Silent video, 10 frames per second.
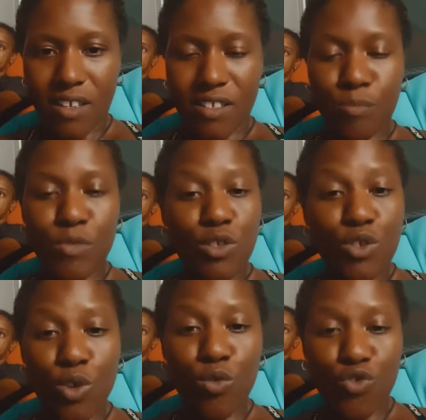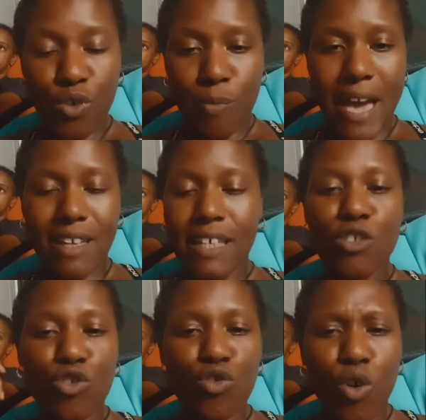Something so traumatic, like
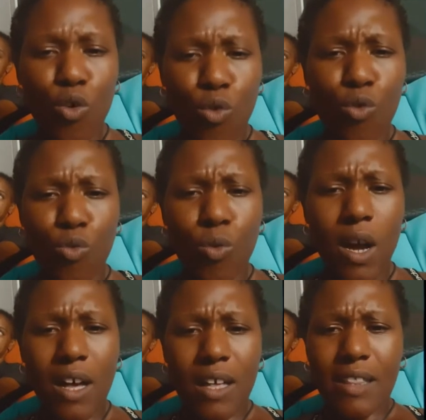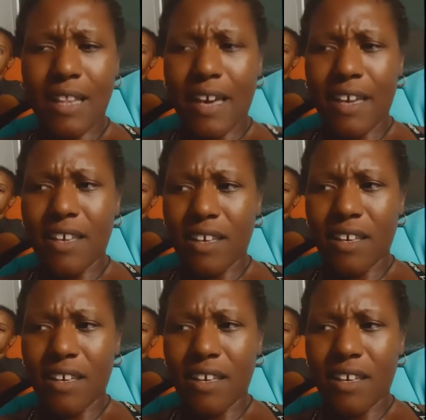so like